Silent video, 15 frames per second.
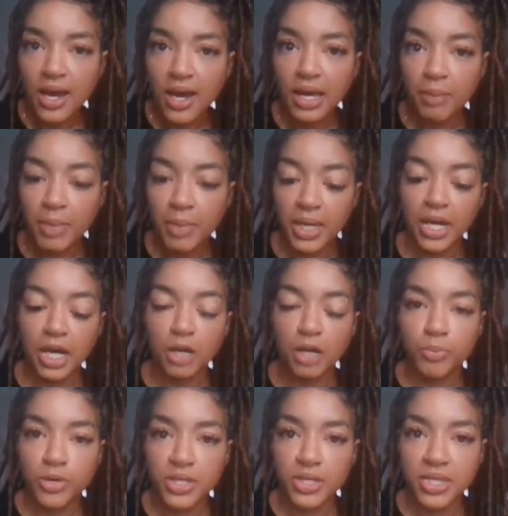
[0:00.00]
And I'll
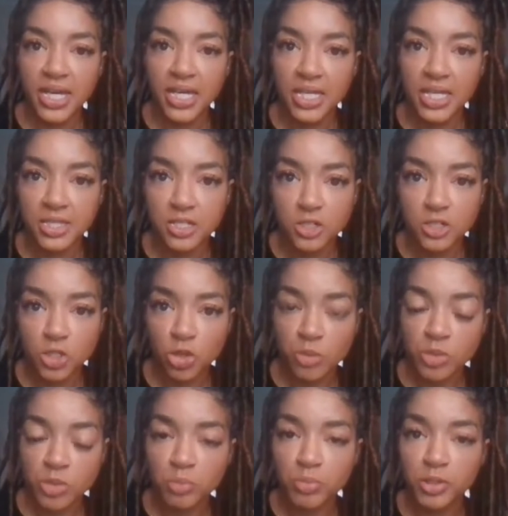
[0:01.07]
put that in the
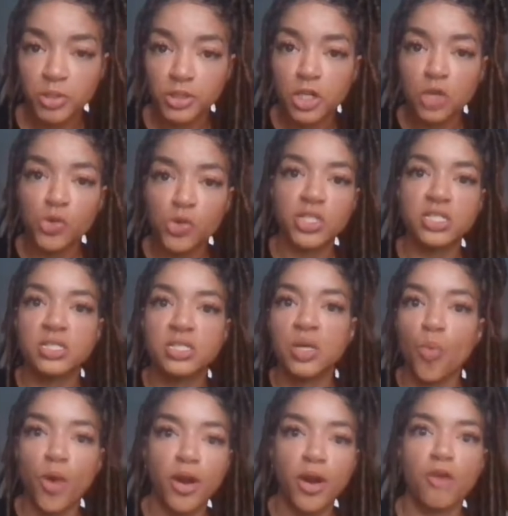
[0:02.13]
description below or
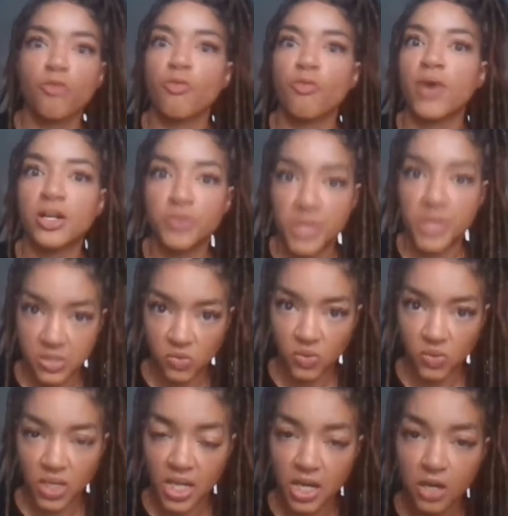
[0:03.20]
somewhere around this
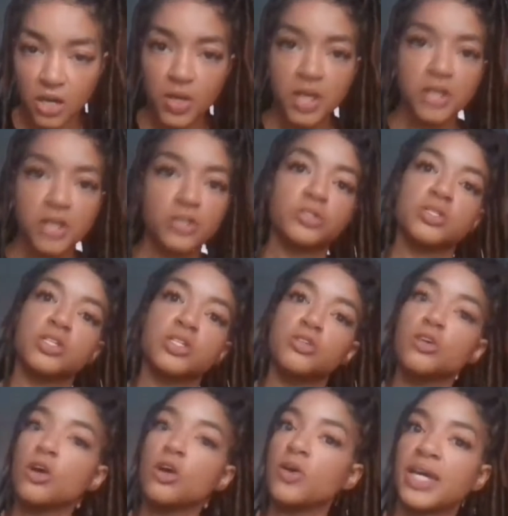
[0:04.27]
video so that you
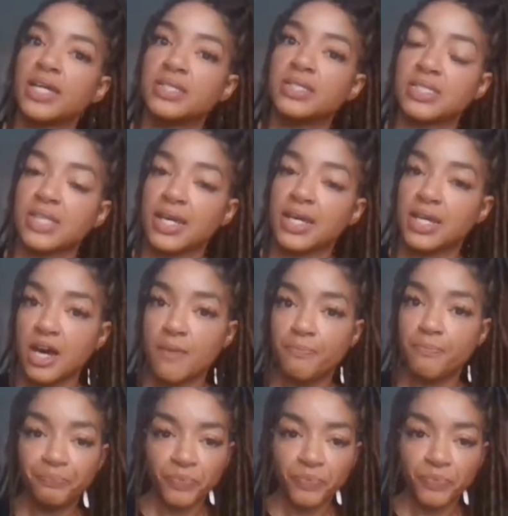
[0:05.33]
can go ahead and sign up.